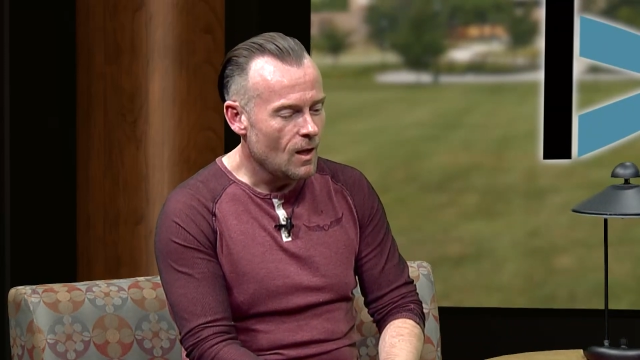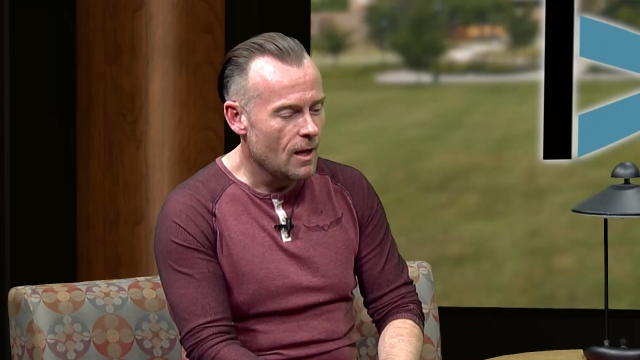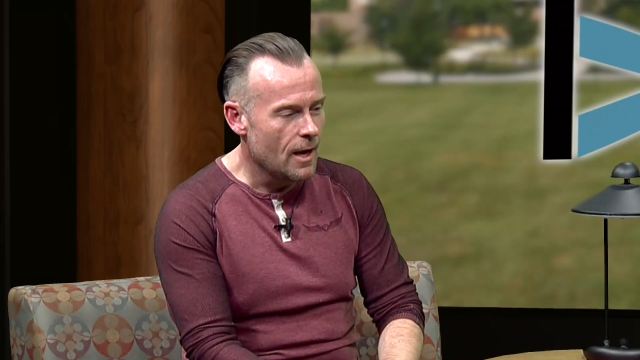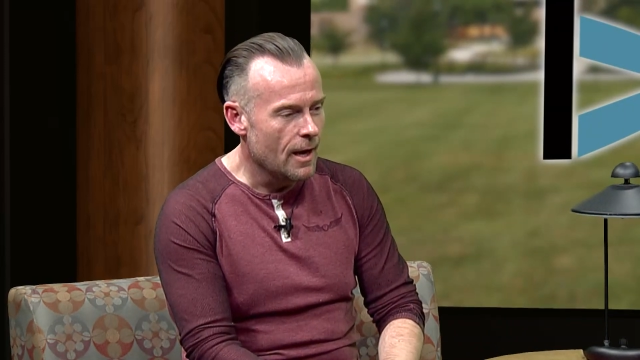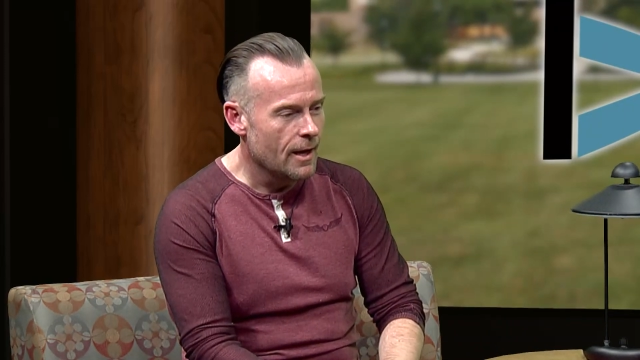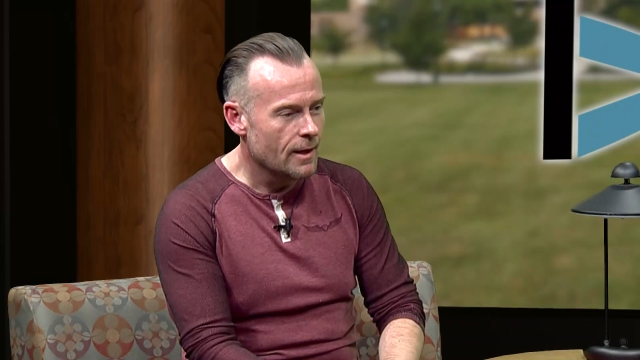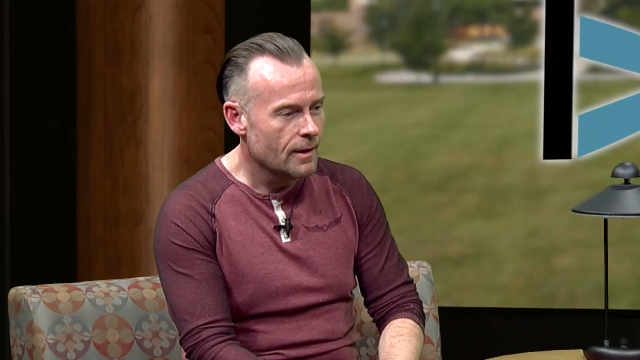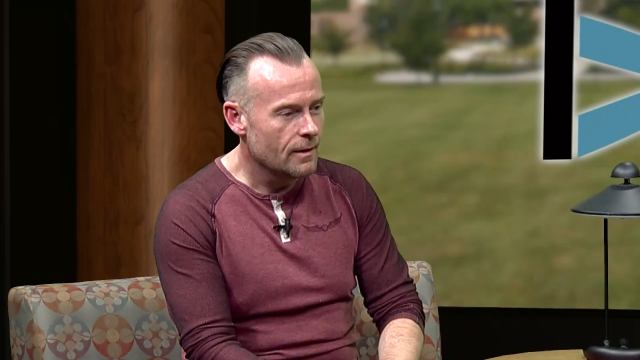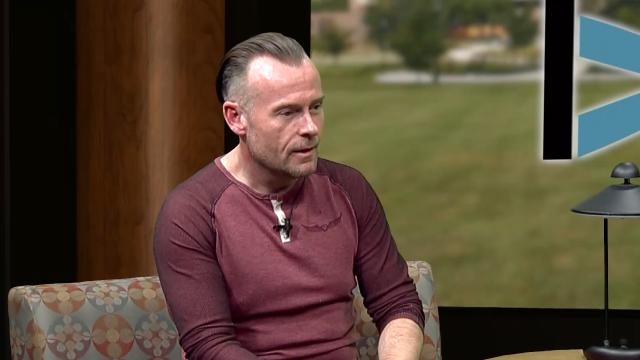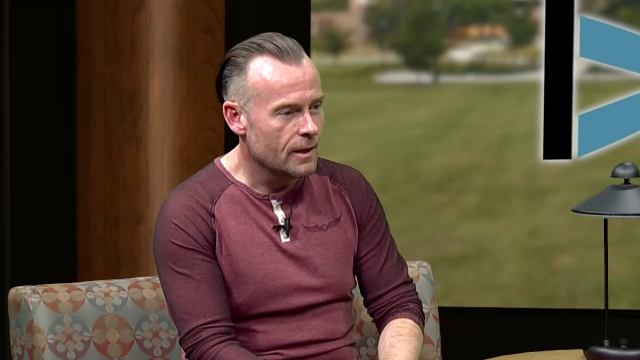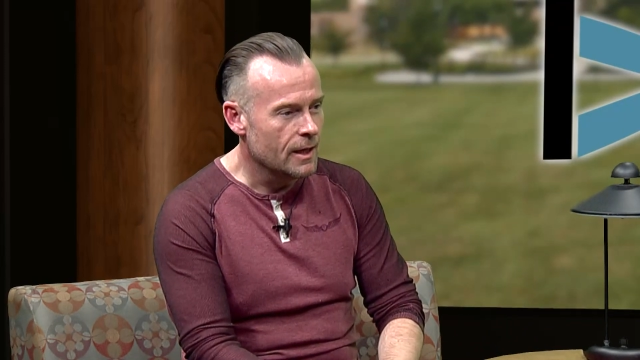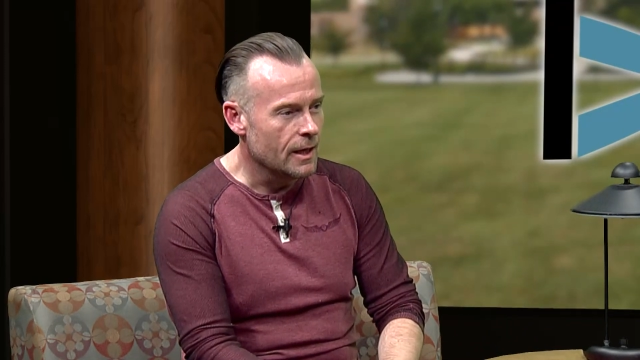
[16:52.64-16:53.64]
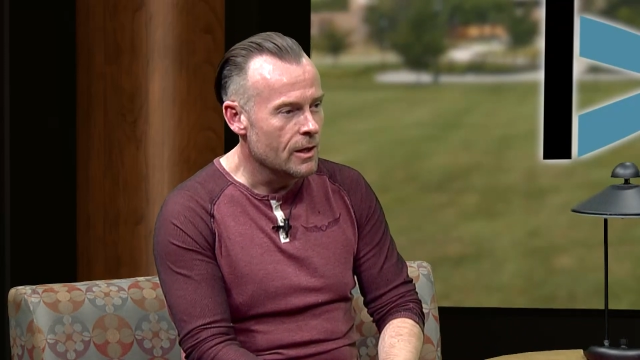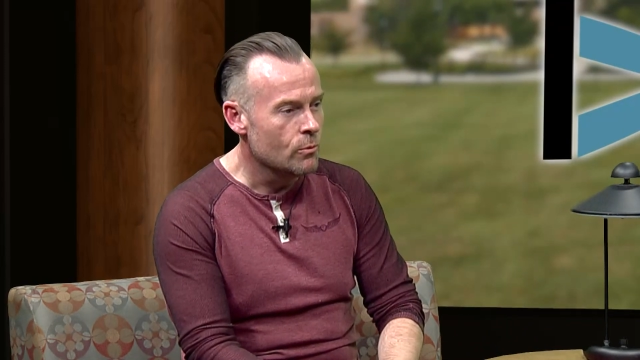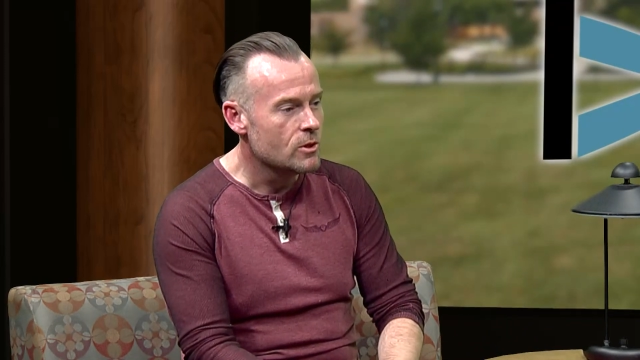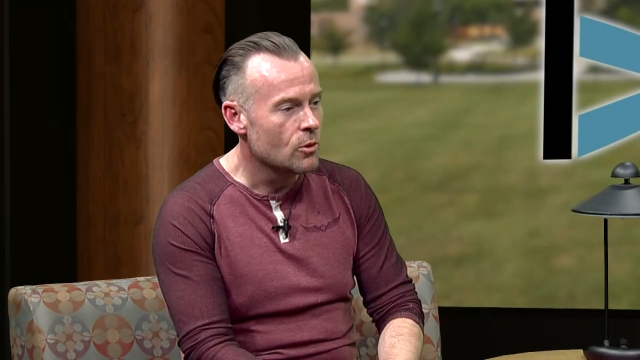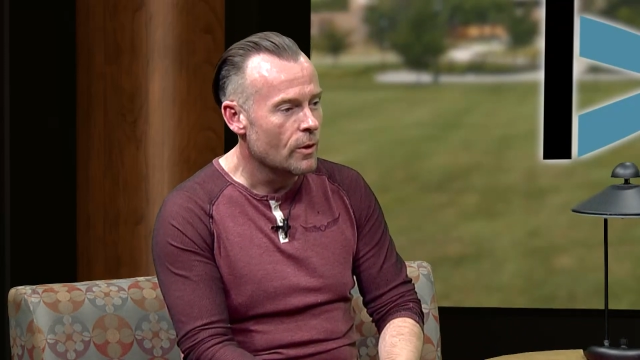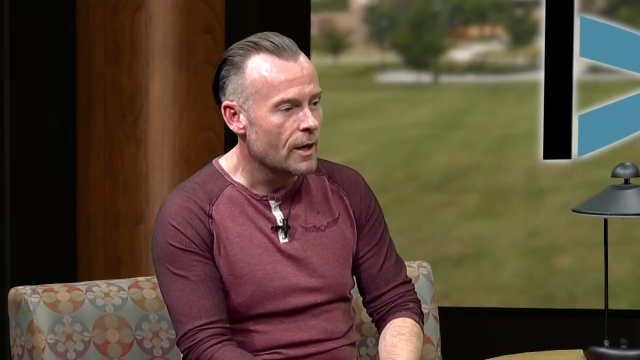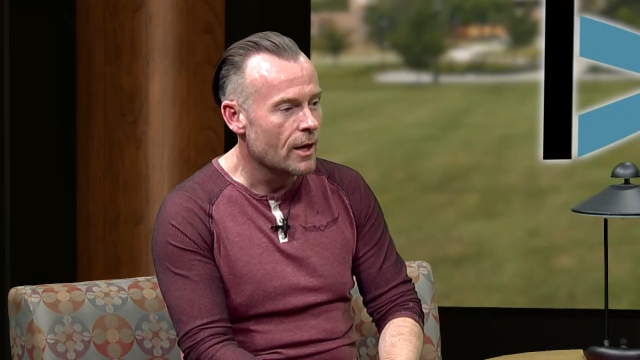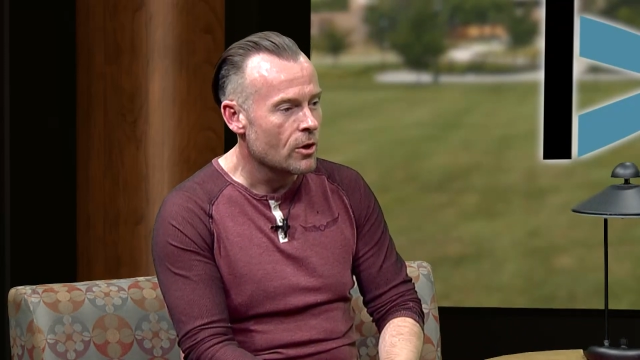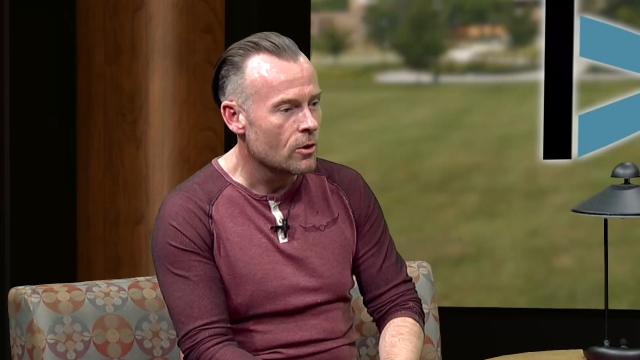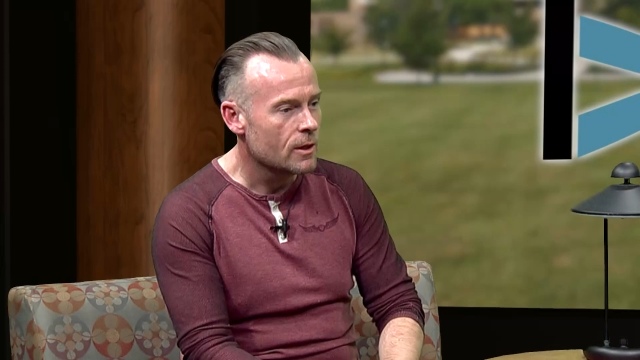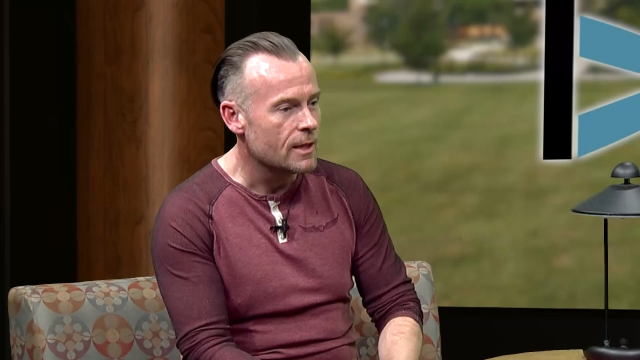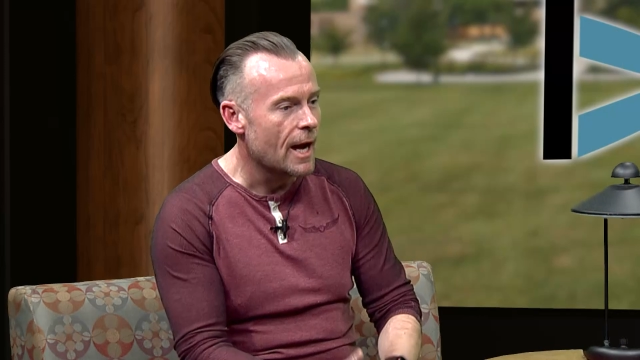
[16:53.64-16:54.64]
and he, he, was the one I'd
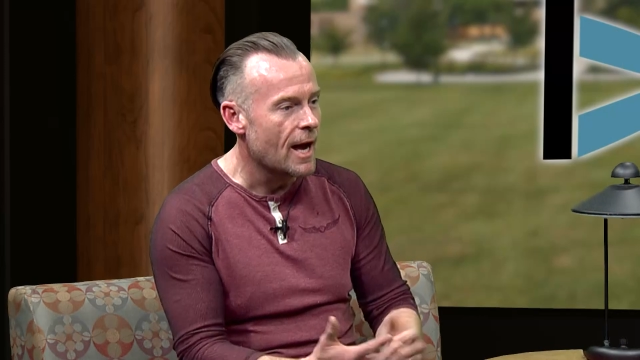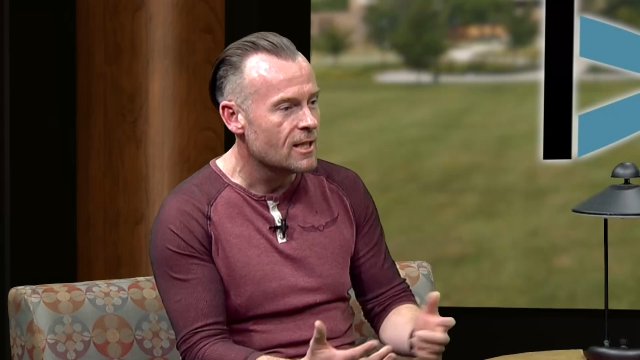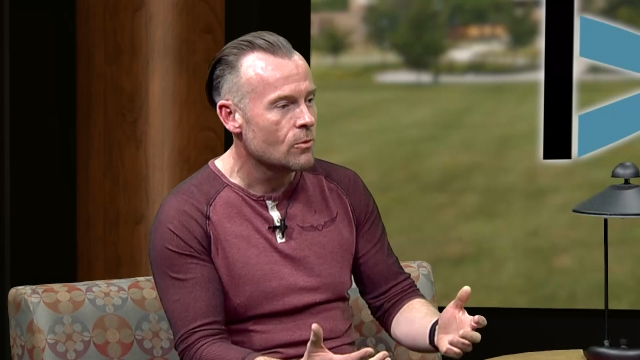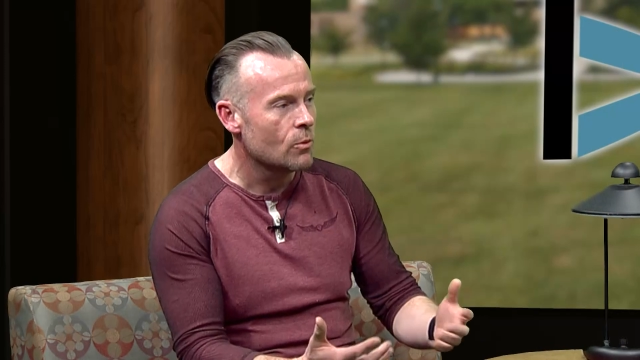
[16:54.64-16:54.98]
heard because I asked